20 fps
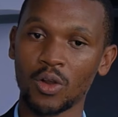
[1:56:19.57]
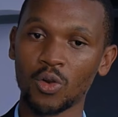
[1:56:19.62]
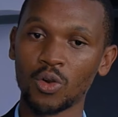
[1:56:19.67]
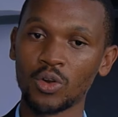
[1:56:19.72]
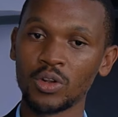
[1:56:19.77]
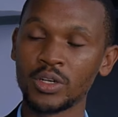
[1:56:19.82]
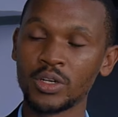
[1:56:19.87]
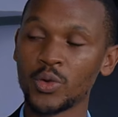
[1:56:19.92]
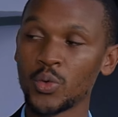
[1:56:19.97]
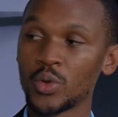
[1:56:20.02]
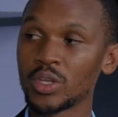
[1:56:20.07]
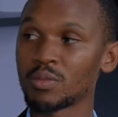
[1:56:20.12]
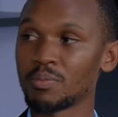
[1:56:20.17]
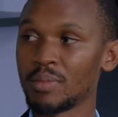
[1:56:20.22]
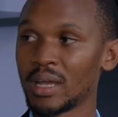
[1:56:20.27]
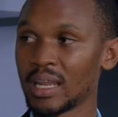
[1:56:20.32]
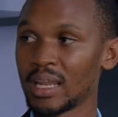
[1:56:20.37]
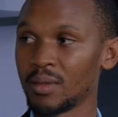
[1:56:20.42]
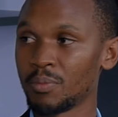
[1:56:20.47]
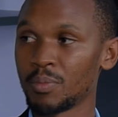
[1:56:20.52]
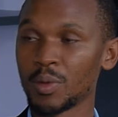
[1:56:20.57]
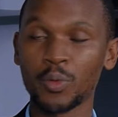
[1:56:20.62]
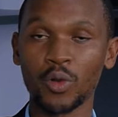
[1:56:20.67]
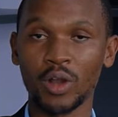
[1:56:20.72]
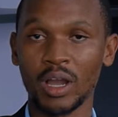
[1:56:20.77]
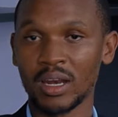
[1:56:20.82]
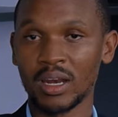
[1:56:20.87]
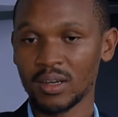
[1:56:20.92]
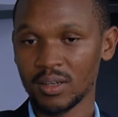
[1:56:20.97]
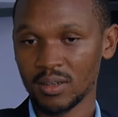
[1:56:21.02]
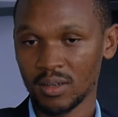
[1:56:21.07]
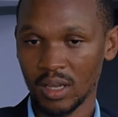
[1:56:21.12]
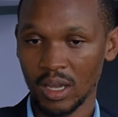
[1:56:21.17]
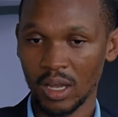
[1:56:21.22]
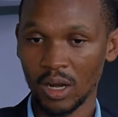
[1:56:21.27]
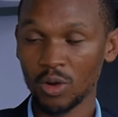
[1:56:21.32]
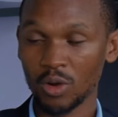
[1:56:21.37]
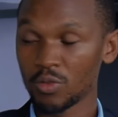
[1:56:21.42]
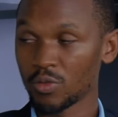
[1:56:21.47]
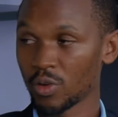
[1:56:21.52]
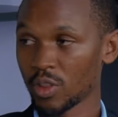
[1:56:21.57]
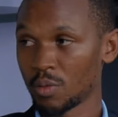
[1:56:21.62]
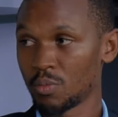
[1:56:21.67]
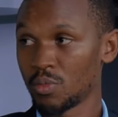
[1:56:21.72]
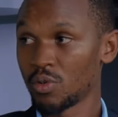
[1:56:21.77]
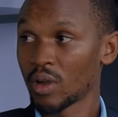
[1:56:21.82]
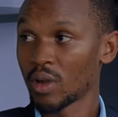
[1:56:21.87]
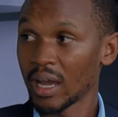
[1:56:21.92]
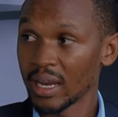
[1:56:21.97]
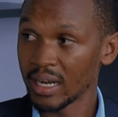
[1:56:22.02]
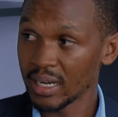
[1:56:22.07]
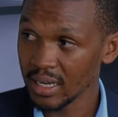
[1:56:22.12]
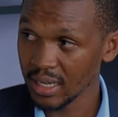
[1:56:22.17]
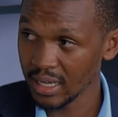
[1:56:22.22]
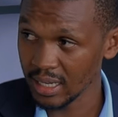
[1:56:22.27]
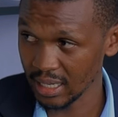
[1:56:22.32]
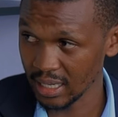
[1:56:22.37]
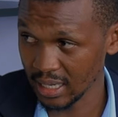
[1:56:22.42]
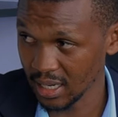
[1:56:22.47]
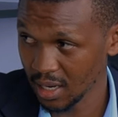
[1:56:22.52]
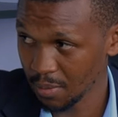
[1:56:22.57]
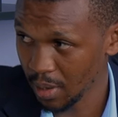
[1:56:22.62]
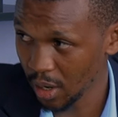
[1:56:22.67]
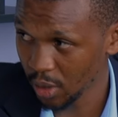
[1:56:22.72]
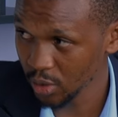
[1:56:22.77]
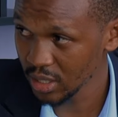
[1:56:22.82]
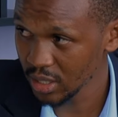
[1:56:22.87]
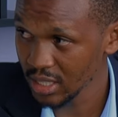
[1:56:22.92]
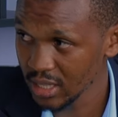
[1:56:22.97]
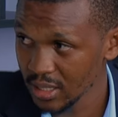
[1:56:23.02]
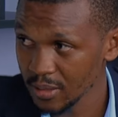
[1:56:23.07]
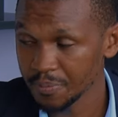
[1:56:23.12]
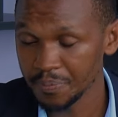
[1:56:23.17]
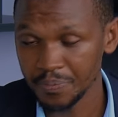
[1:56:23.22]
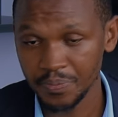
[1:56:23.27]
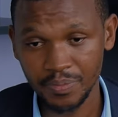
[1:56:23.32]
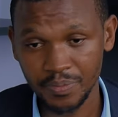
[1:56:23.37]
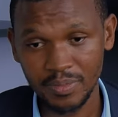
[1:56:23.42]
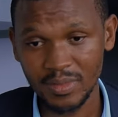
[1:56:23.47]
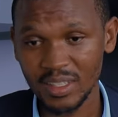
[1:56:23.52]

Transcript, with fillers: called Wheat Belly. People can uh, look for the book and read about it. Mm-hmm.